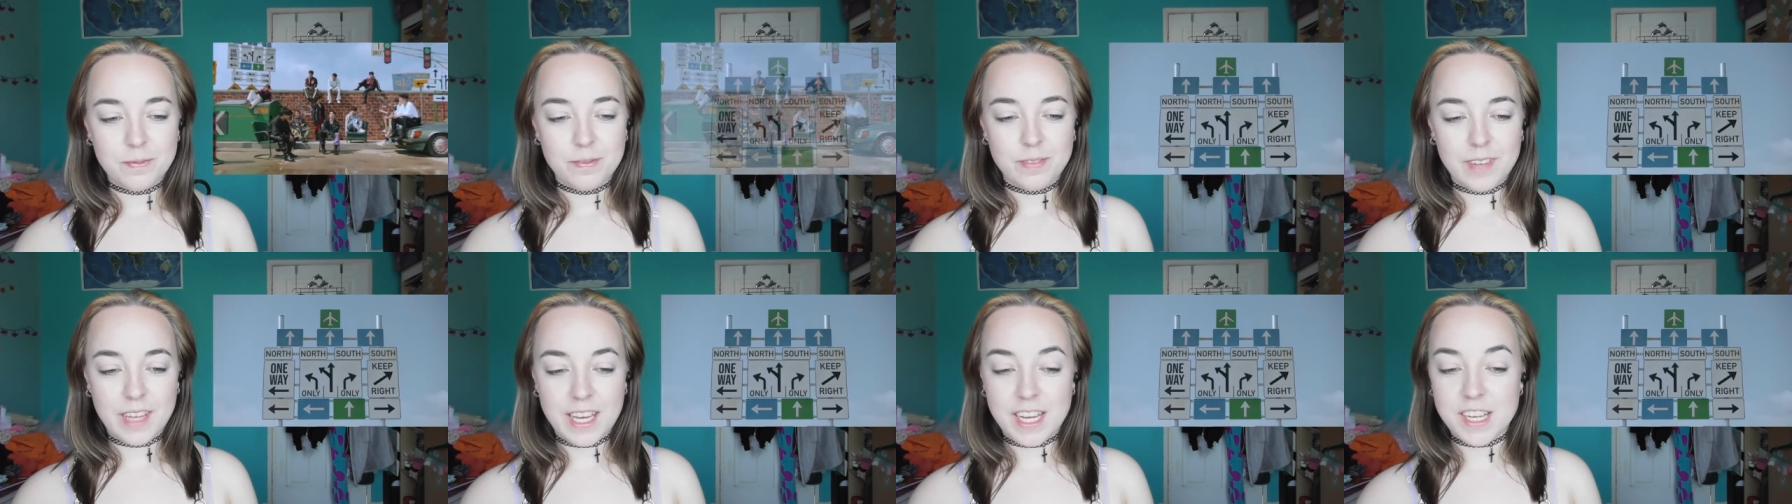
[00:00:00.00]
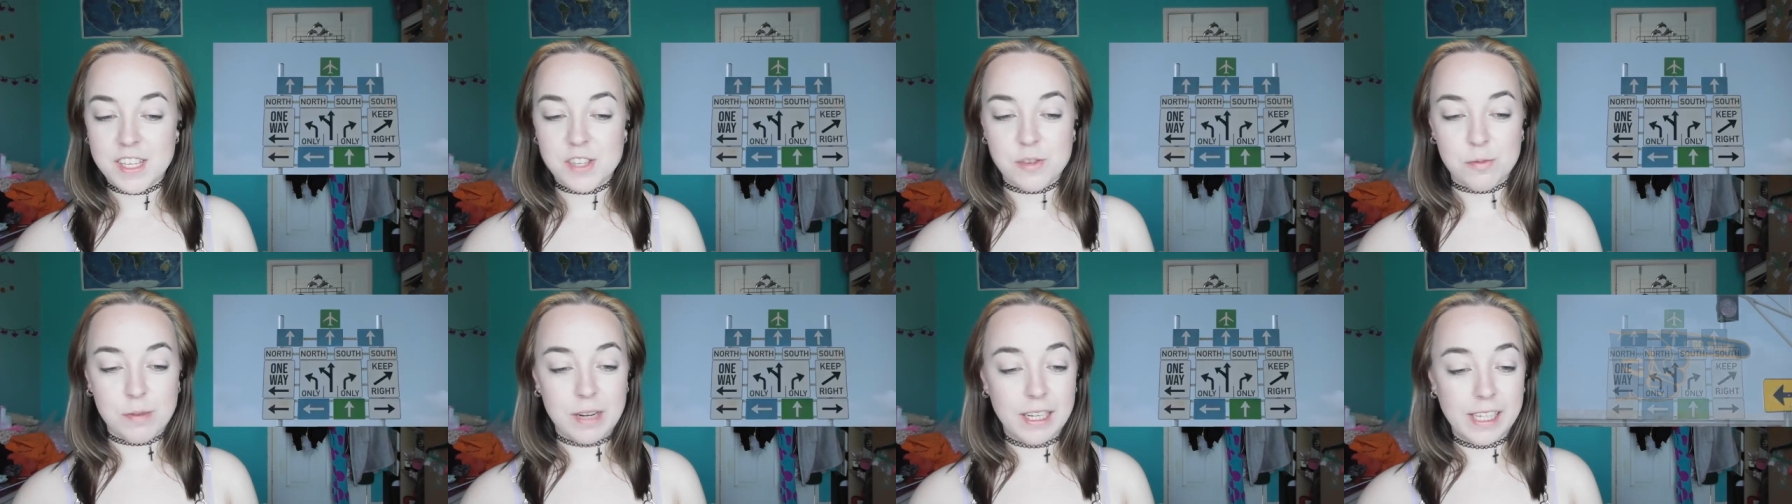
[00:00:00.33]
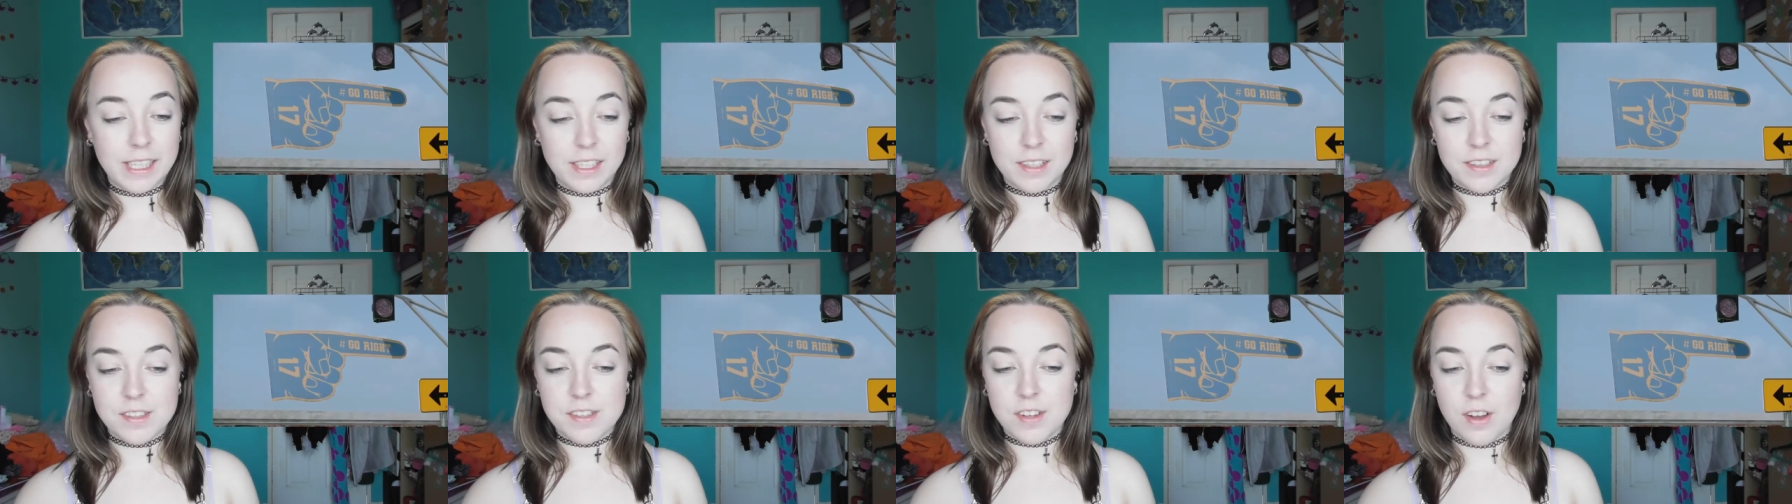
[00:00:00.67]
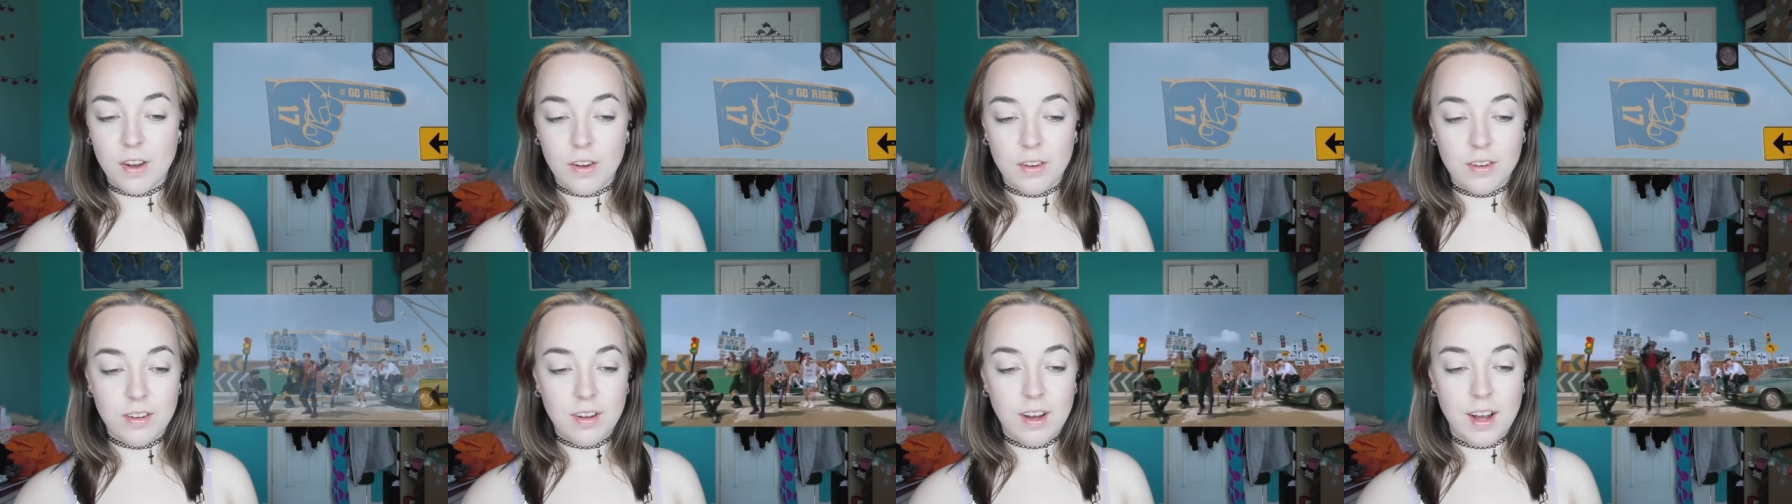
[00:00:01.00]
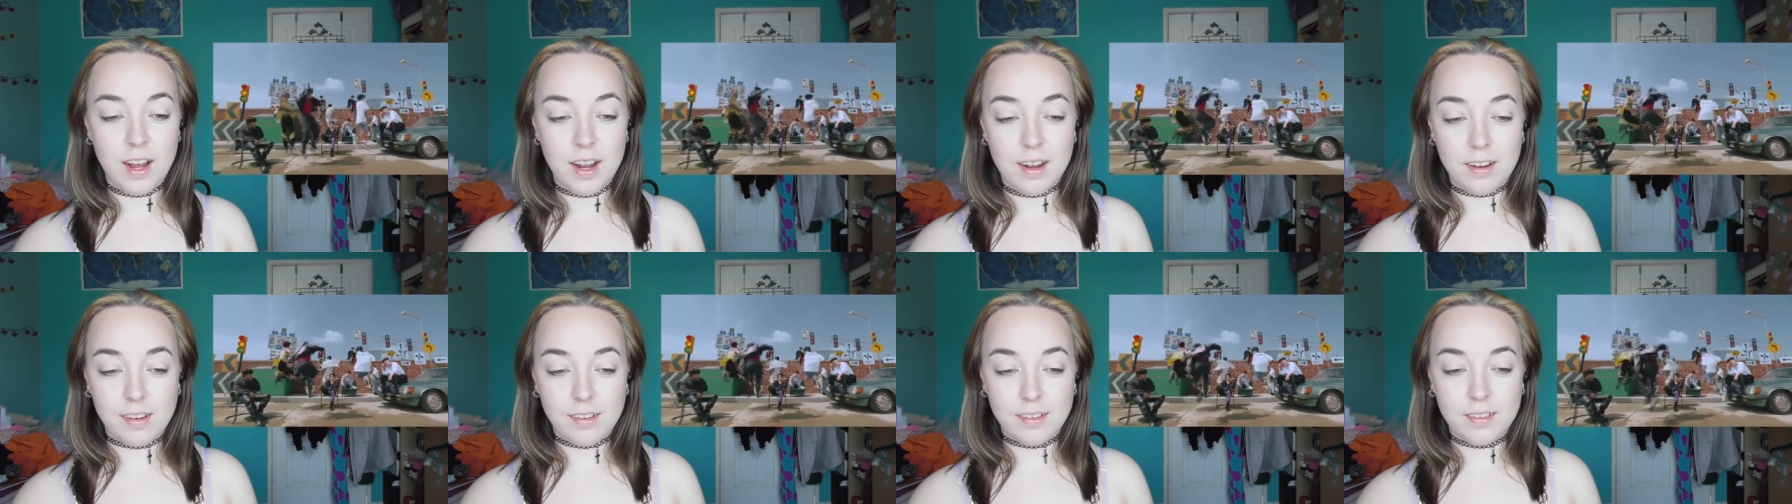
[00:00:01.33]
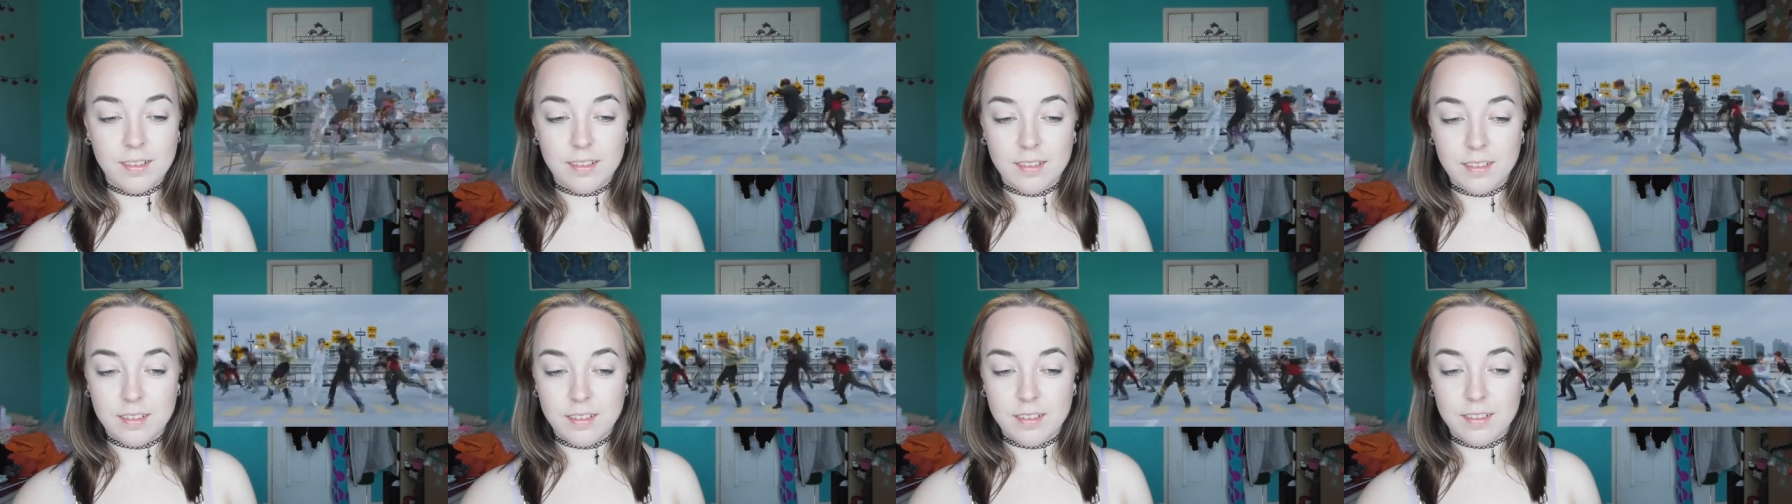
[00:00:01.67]
It is a really good song.
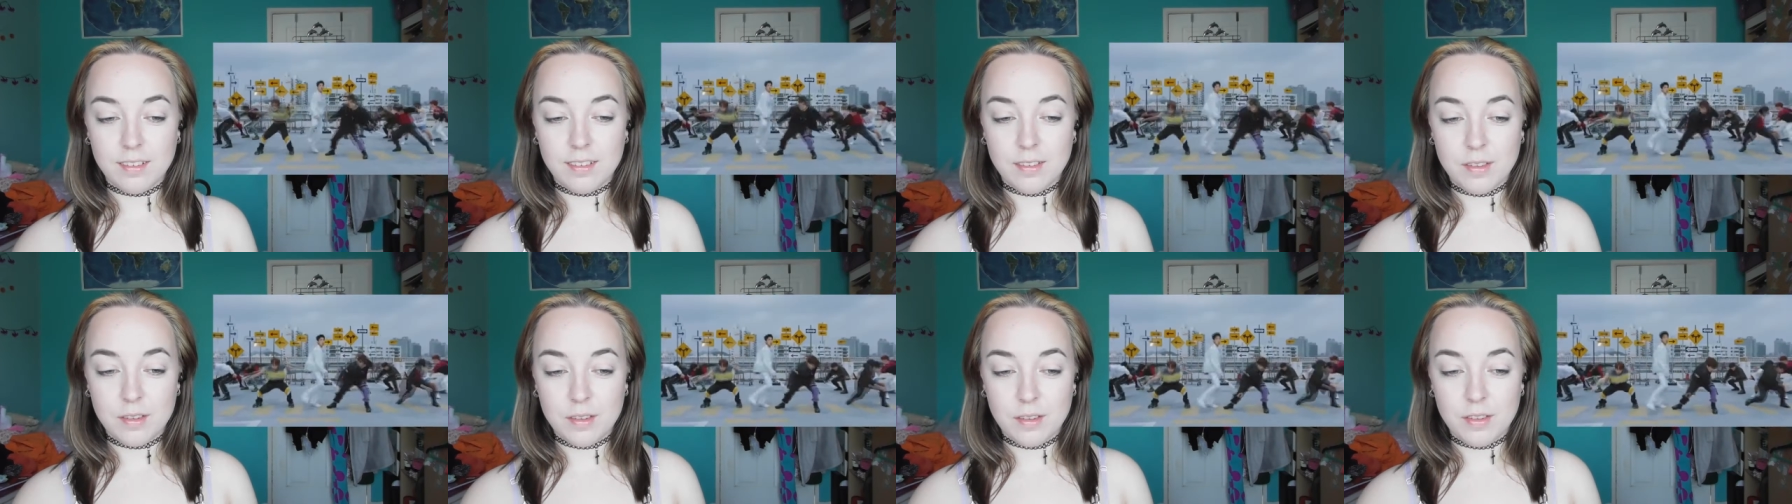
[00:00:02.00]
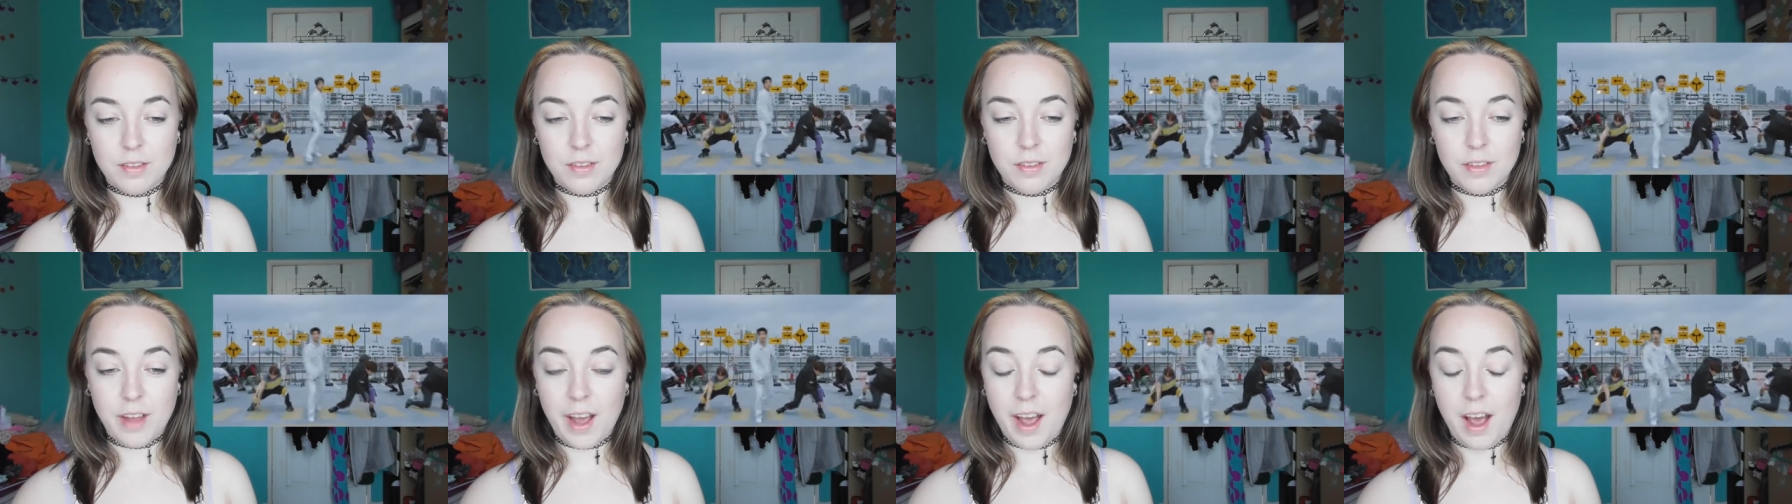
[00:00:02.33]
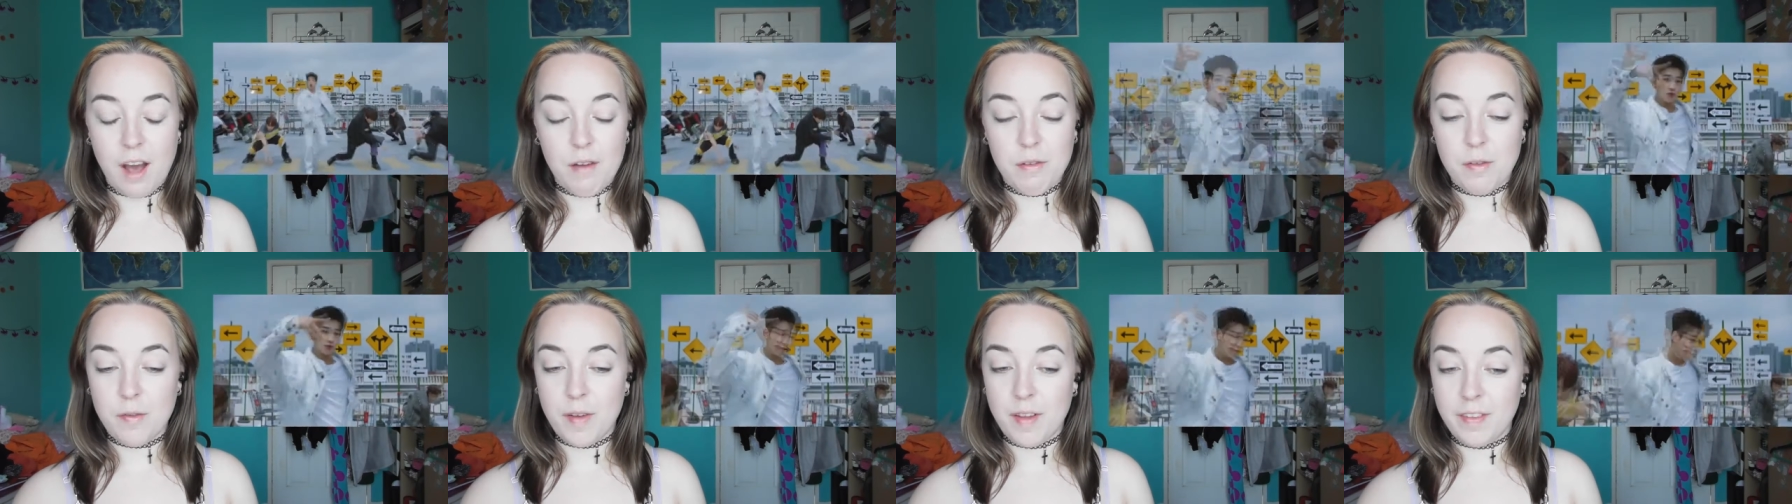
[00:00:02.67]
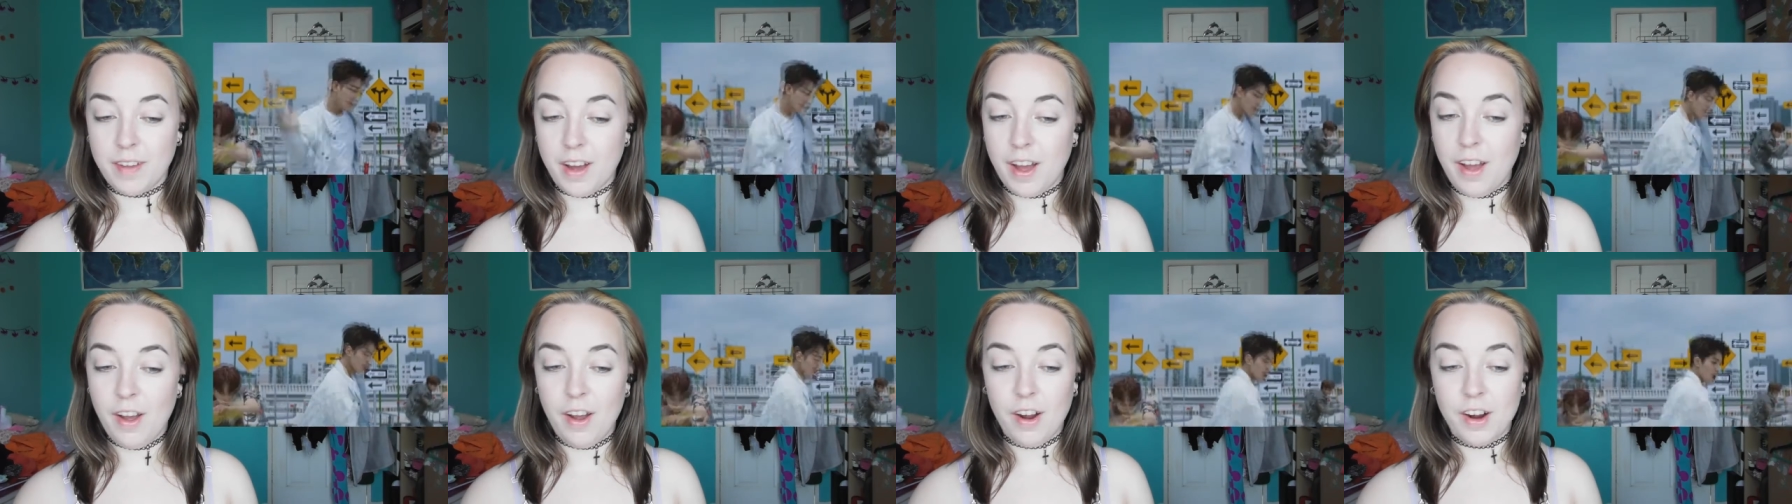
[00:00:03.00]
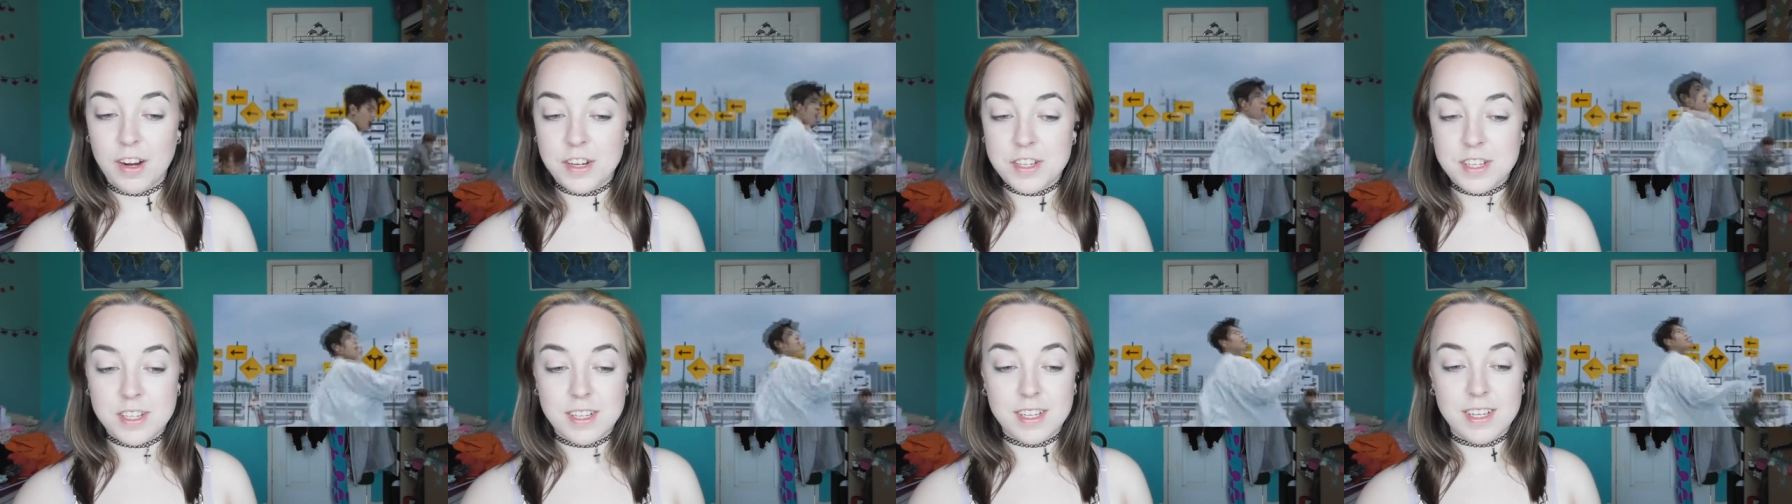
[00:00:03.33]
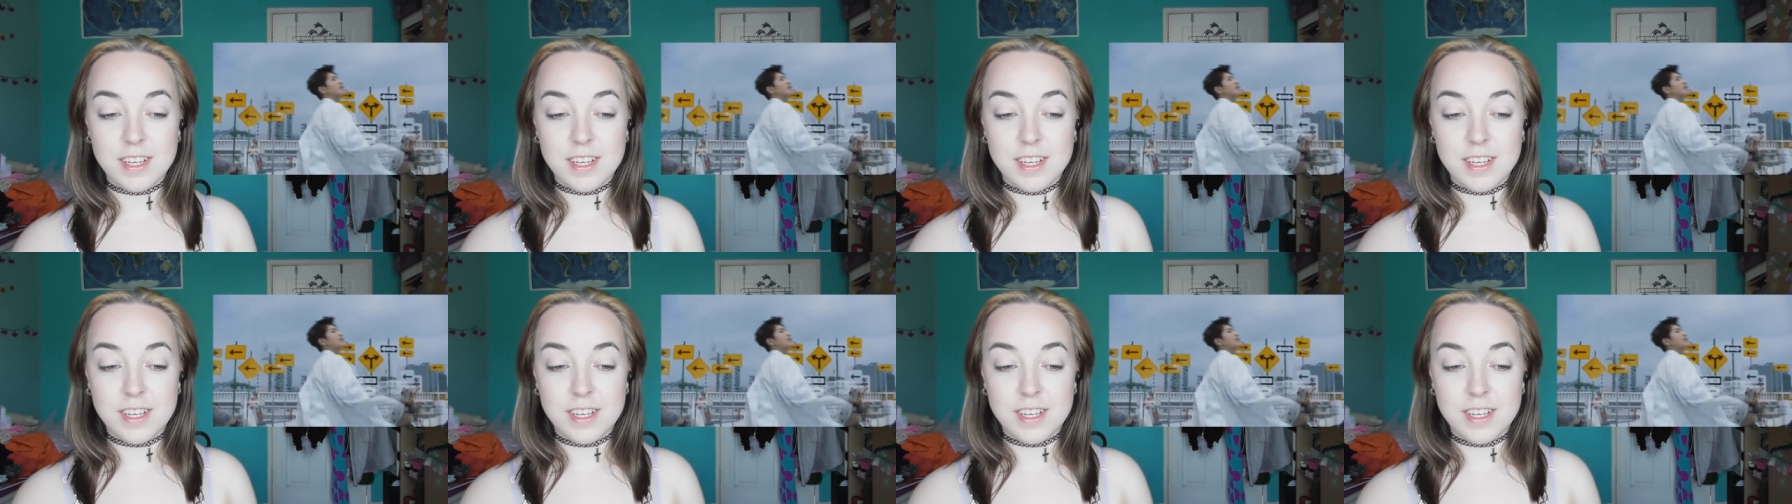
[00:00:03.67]
The half of it that I heard